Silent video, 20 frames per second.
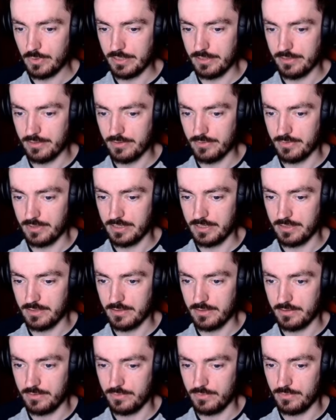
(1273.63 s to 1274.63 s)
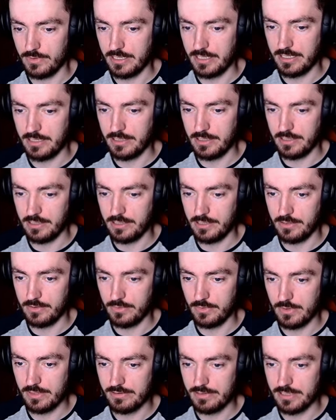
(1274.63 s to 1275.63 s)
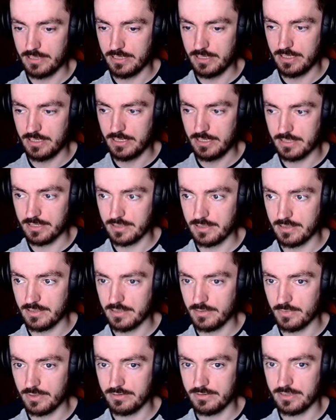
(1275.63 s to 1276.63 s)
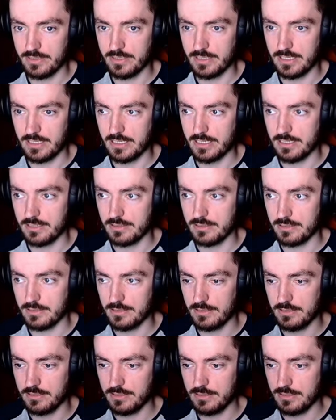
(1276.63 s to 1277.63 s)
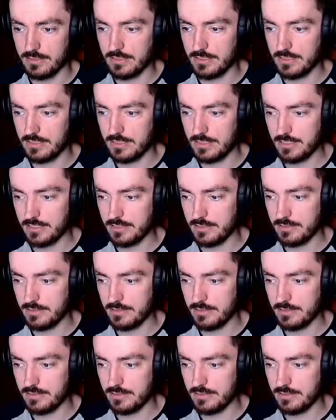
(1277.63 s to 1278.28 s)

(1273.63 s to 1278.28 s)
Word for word: where else do I need to? Where where are they? I can see the where are they? Da, da, da,